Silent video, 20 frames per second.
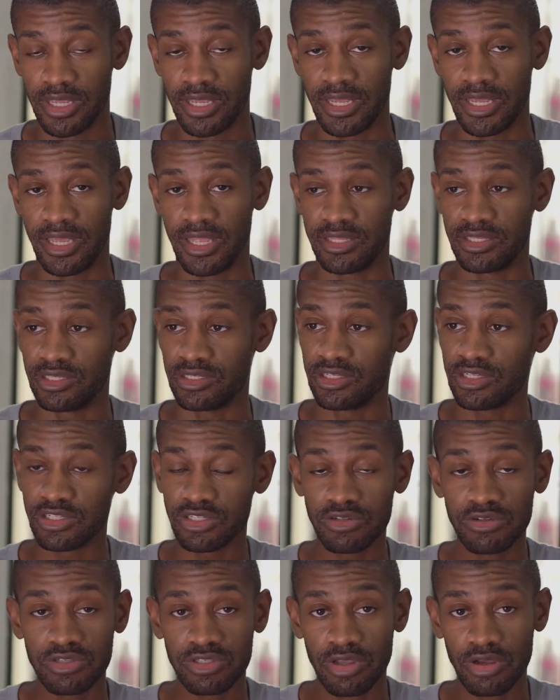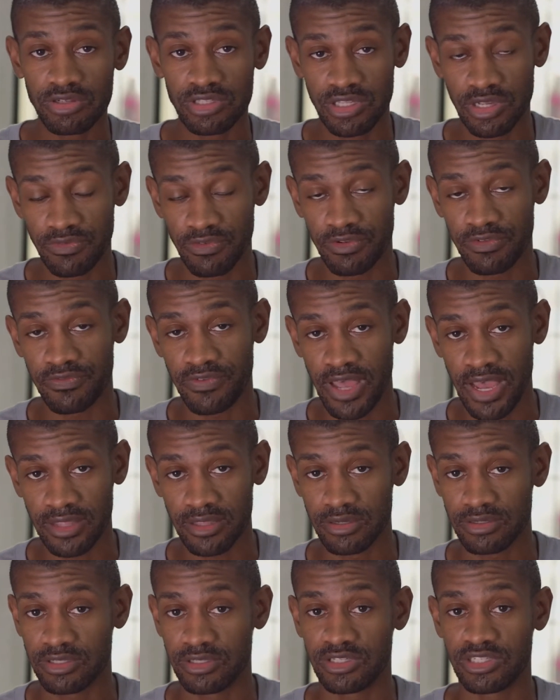And just use those different
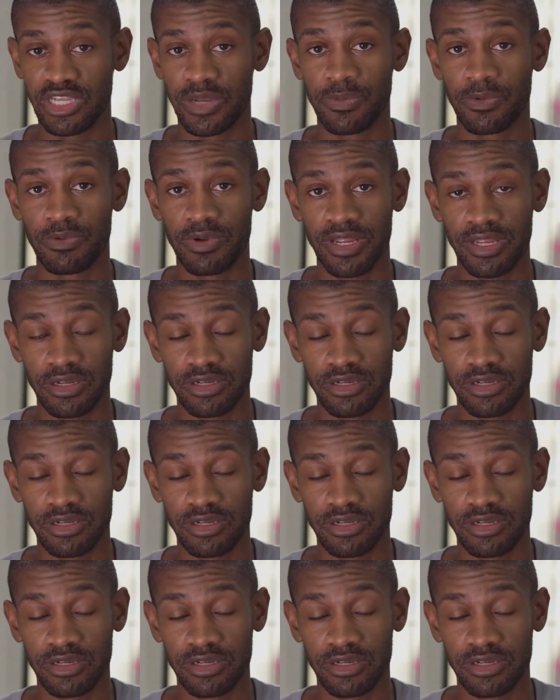factors to separate